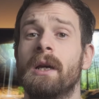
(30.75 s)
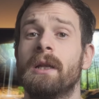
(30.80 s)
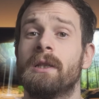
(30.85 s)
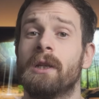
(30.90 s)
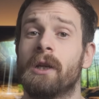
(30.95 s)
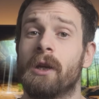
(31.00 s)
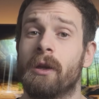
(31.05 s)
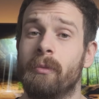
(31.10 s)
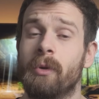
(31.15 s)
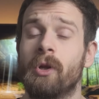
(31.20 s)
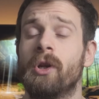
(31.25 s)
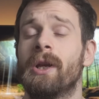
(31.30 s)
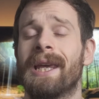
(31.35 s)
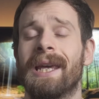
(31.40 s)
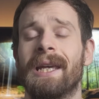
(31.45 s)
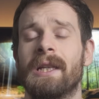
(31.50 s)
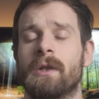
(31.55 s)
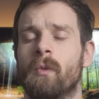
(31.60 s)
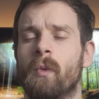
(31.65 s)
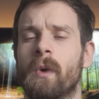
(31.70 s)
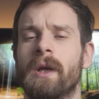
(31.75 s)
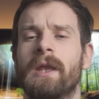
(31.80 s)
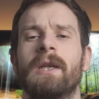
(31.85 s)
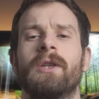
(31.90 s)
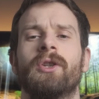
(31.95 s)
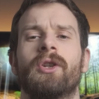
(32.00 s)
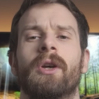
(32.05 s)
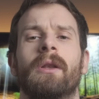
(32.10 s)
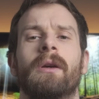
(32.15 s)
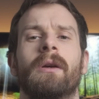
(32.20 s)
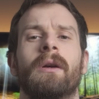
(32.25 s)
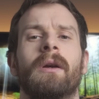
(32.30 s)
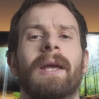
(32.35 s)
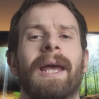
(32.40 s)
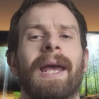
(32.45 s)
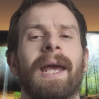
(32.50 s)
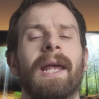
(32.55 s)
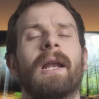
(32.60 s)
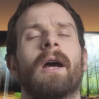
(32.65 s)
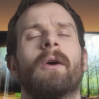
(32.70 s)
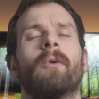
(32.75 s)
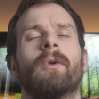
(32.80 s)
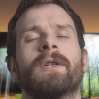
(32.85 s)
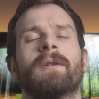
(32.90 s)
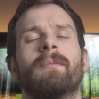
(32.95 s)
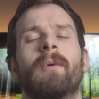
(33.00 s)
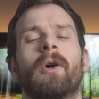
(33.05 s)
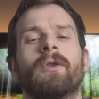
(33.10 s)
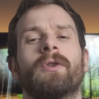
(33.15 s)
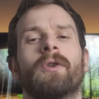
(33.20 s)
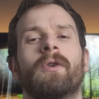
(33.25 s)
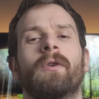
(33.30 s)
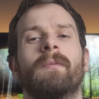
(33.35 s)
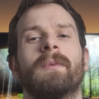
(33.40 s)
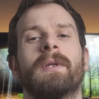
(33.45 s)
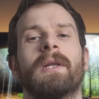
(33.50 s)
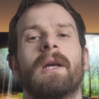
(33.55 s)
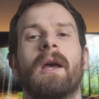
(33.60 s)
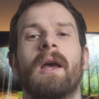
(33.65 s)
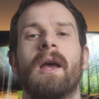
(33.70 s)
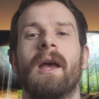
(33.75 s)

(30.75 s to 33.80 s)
to communicate with each other in our smart homes,